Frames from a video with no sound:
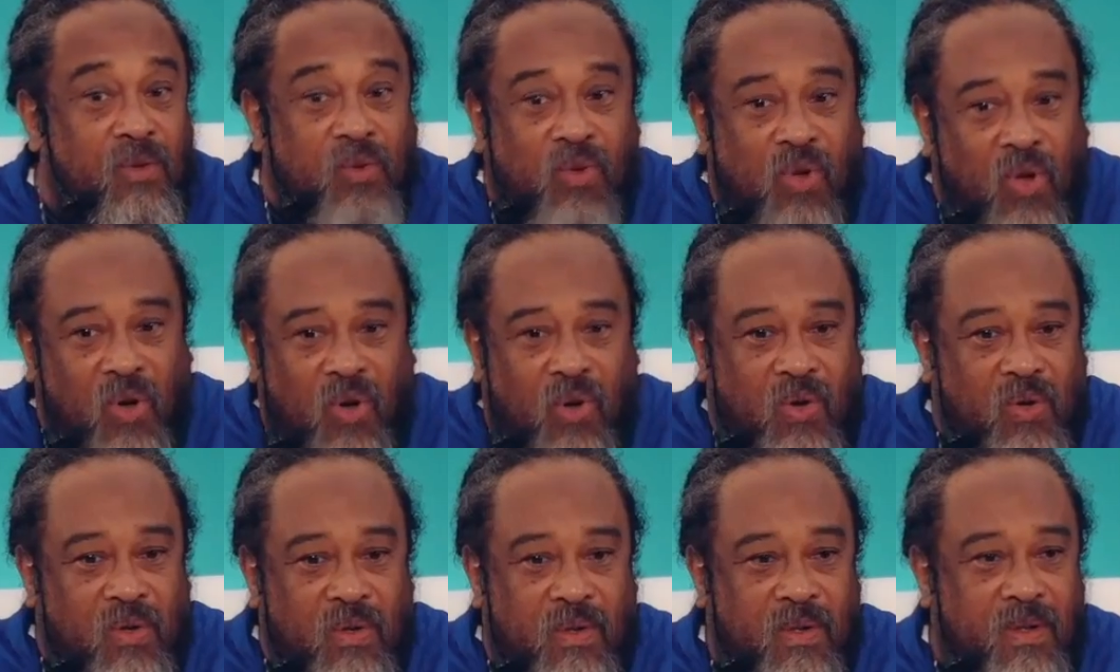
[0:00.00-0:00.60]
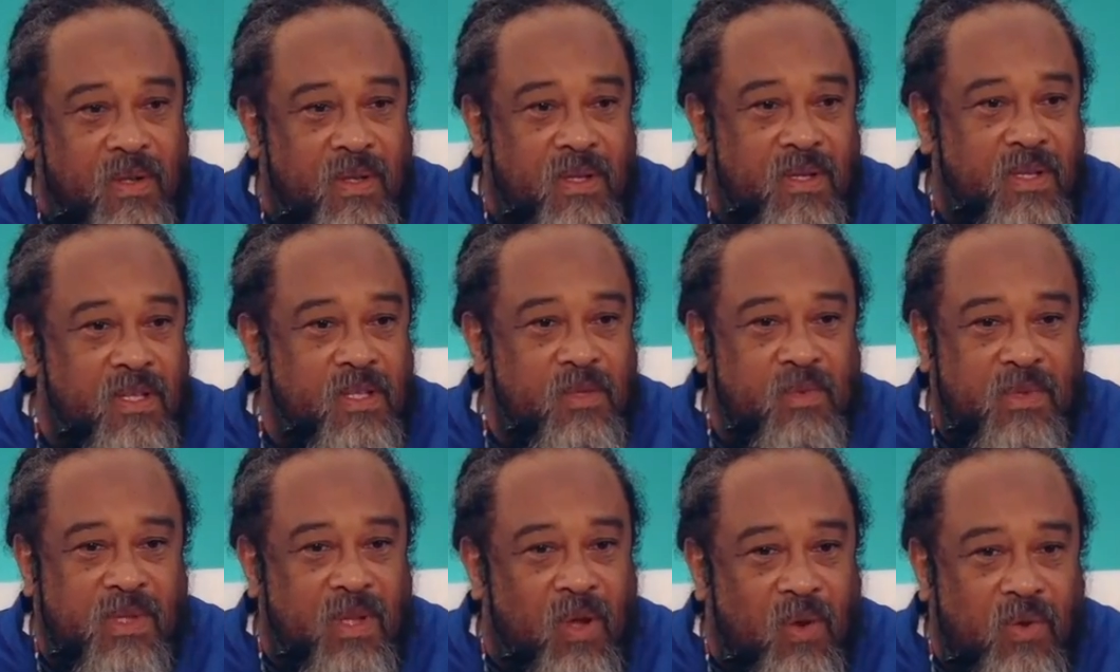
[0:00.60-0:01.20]
No, it
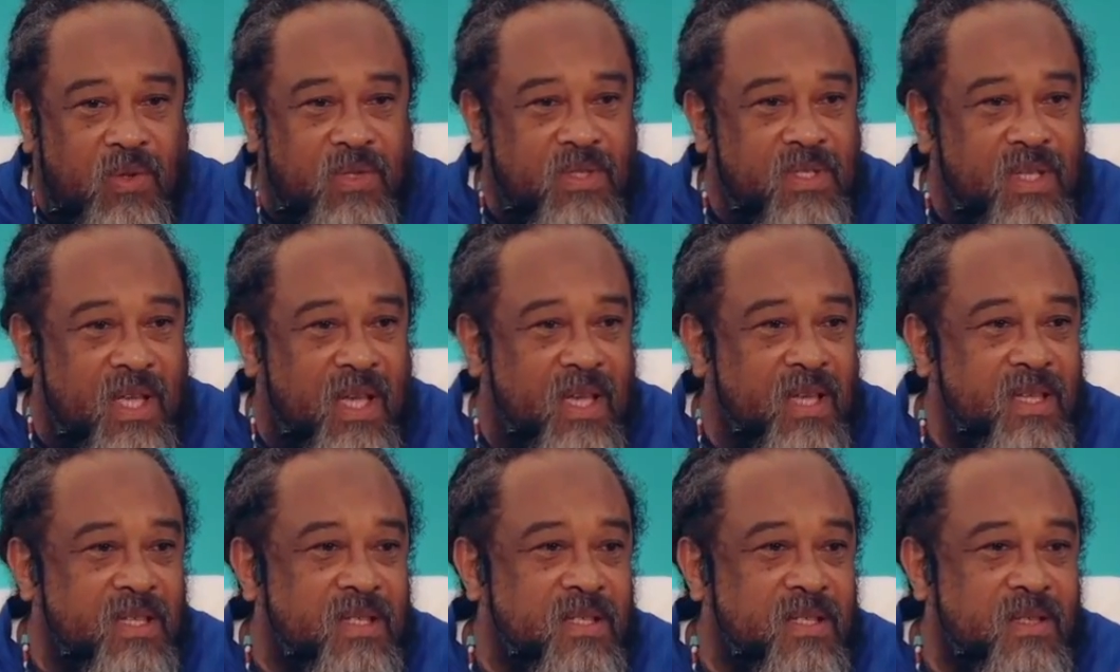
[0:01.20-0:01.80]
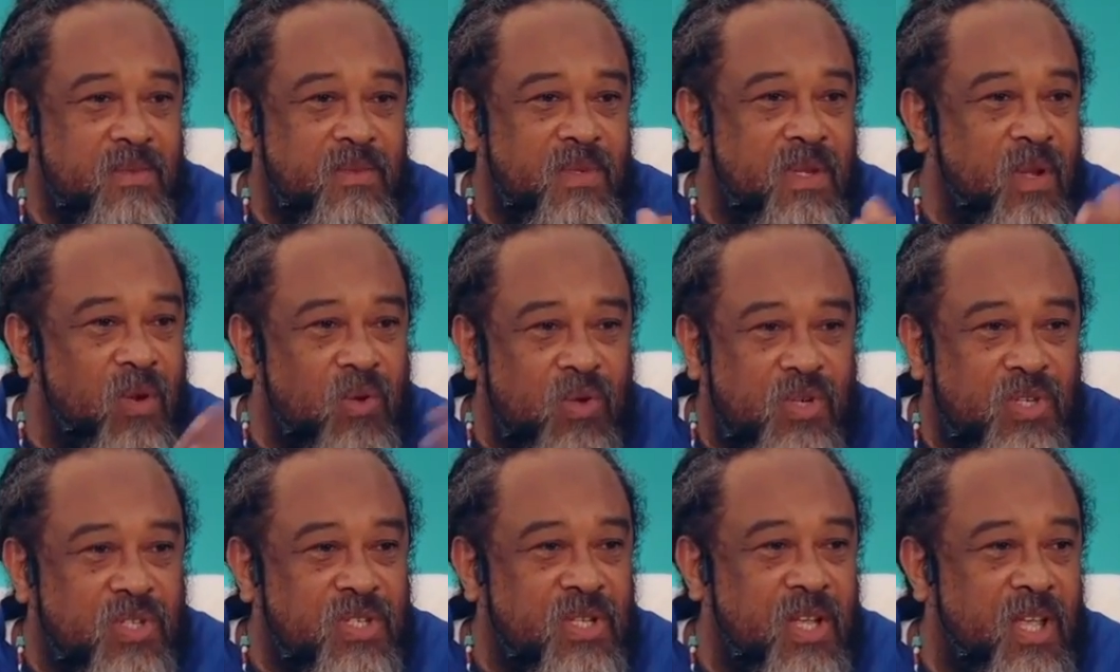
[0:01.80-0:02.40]
is without size,
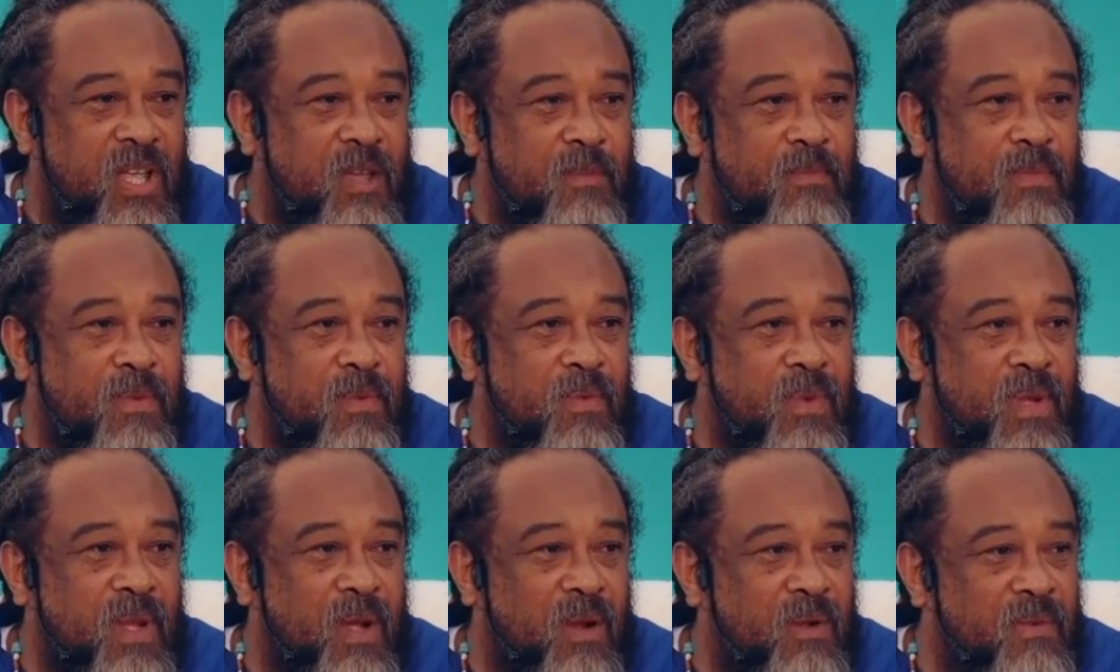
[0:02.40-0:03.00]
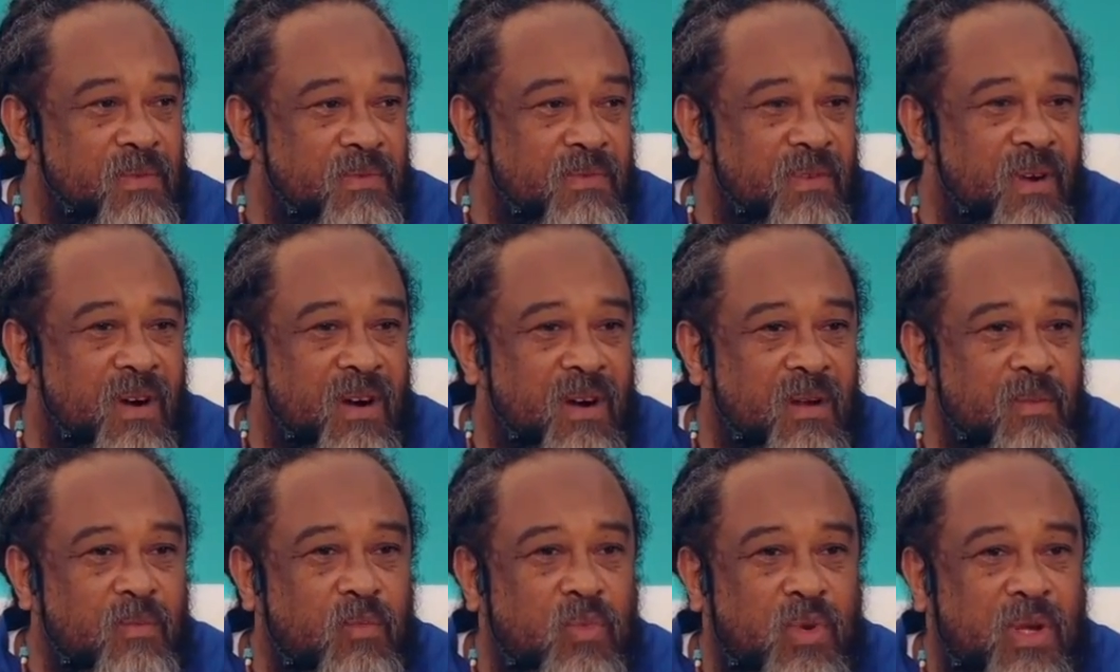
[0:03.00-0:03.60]
without shape, without
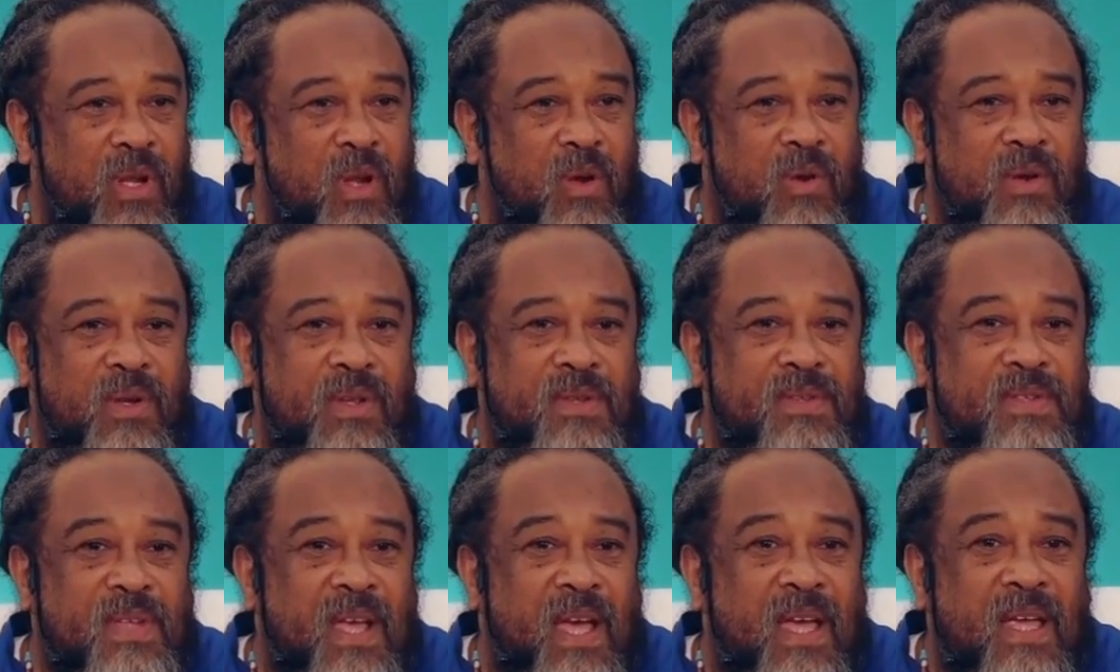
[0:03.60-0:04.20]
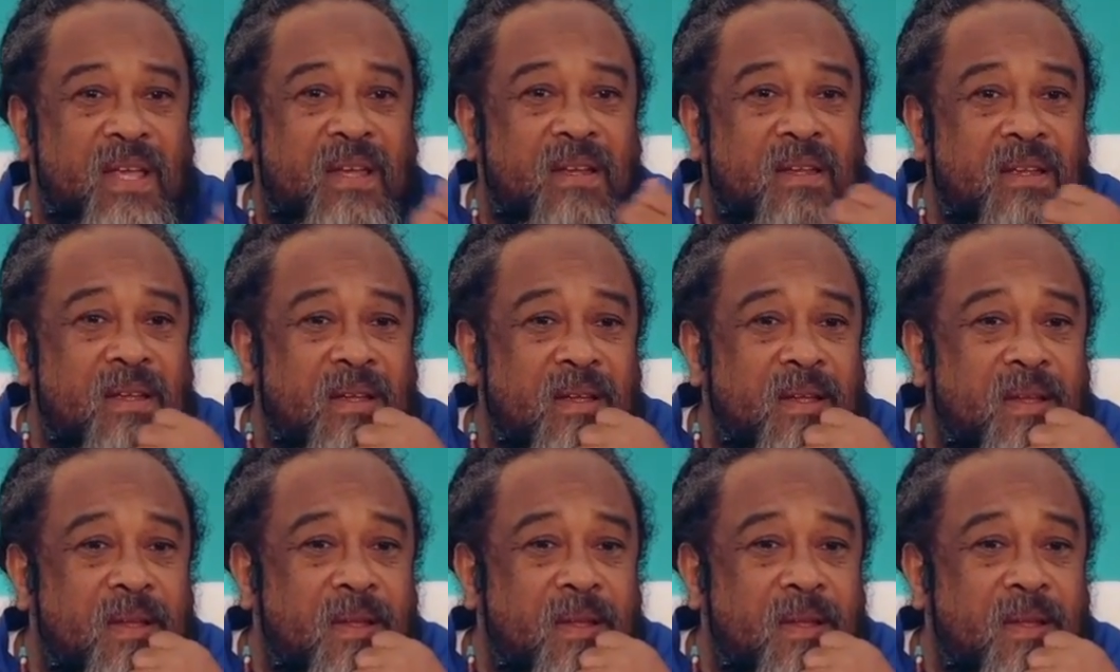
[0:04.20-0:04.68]
form, without design,